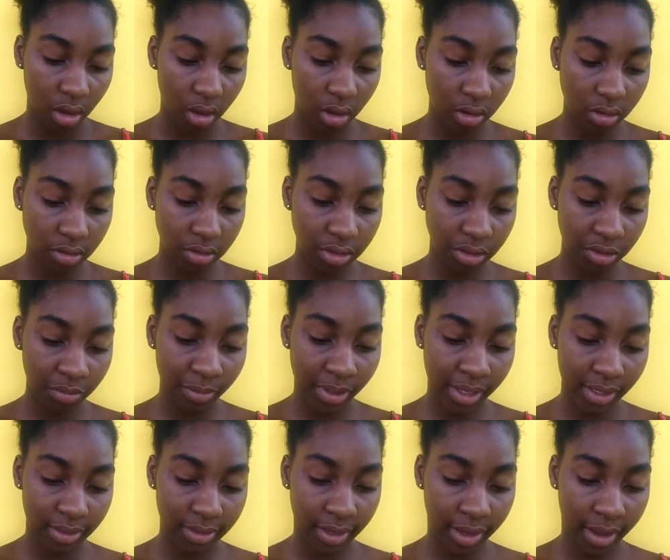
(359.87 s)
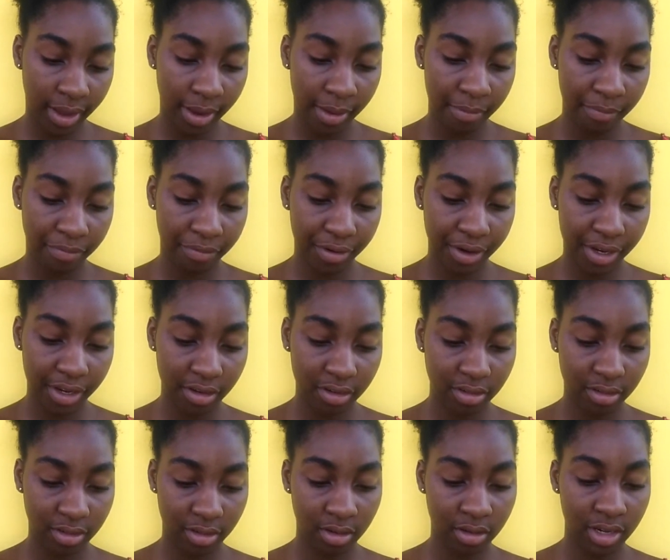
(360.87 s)
How do you make time for your
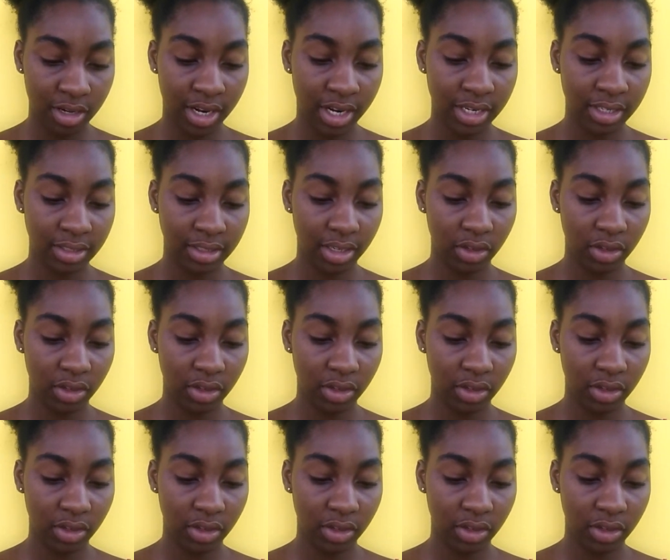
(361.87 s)
son and his